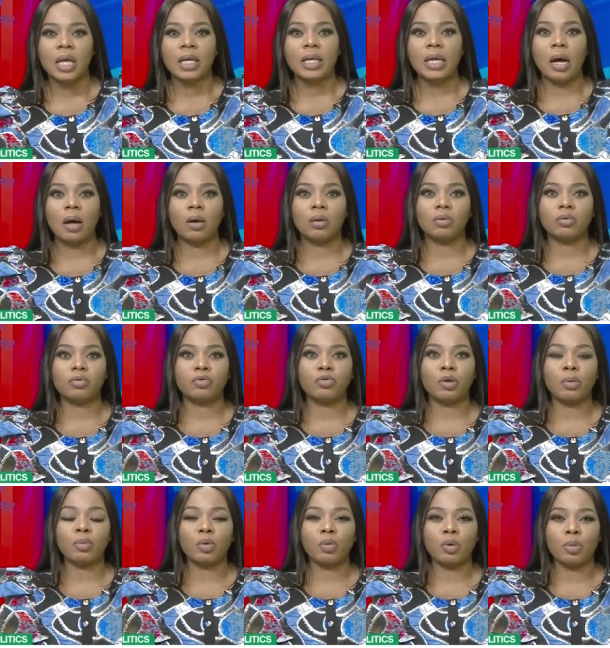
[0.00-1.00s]
Now,
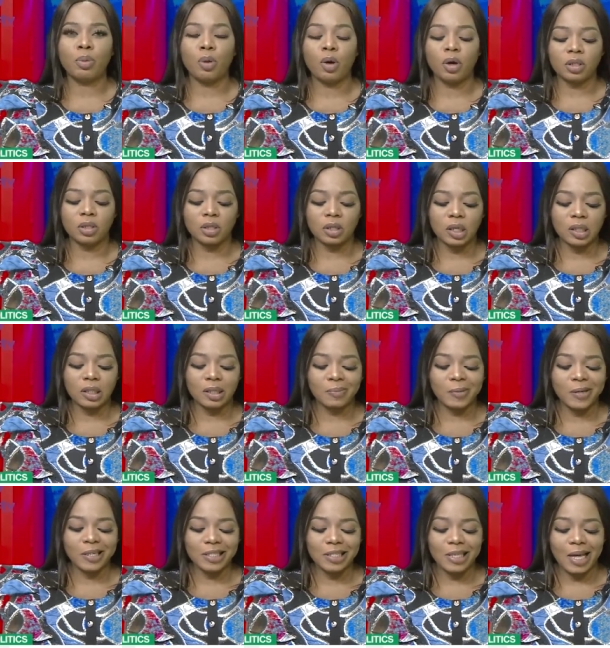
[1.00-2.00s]
from the reports, it's
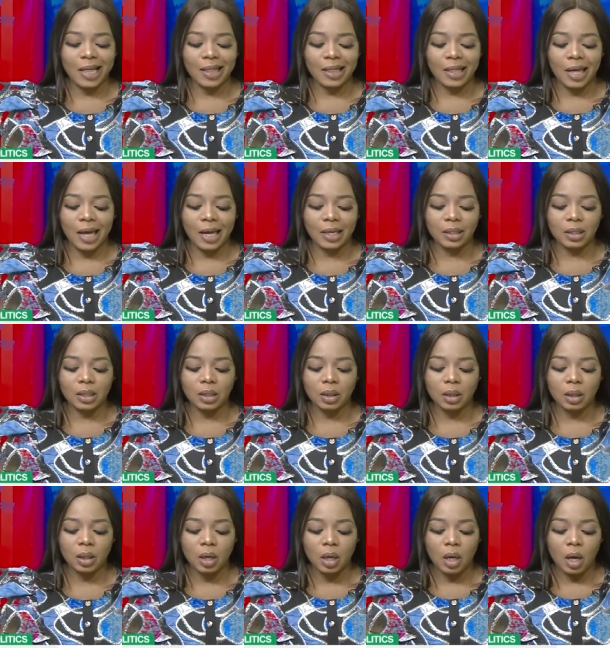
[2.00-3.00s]
being said that
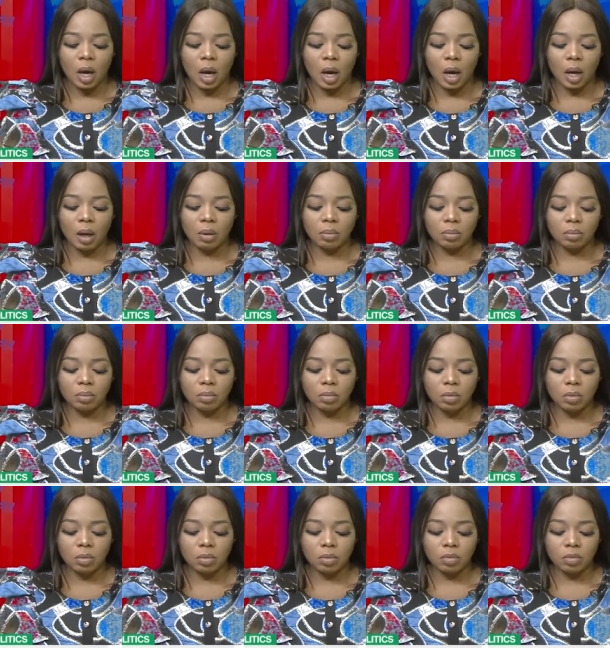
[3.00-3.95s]
um,